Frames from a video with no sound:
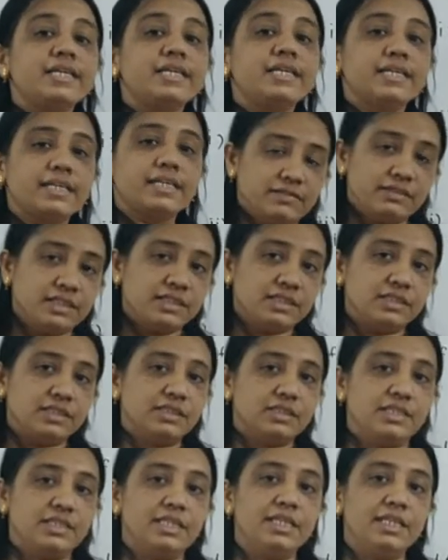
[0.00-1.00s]

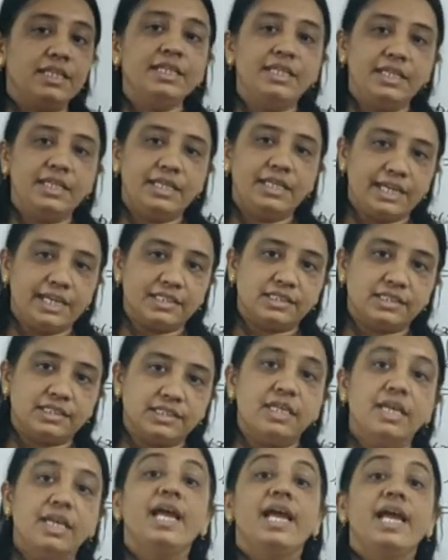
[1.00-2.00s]
convergency test,
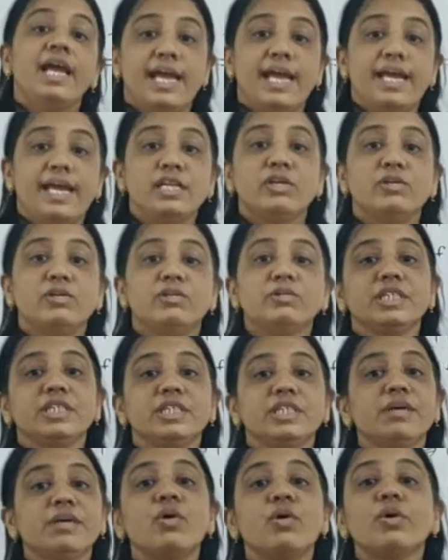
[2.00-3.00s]
and
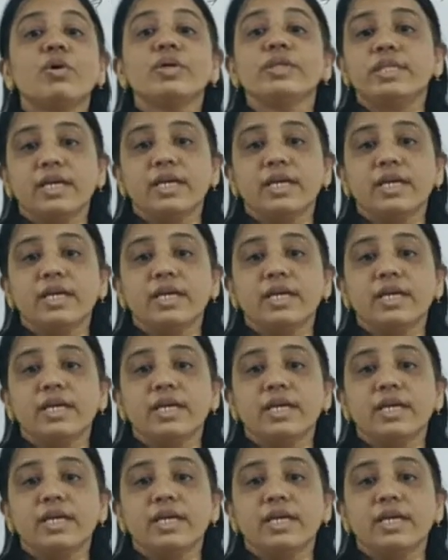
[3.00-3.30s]
using both the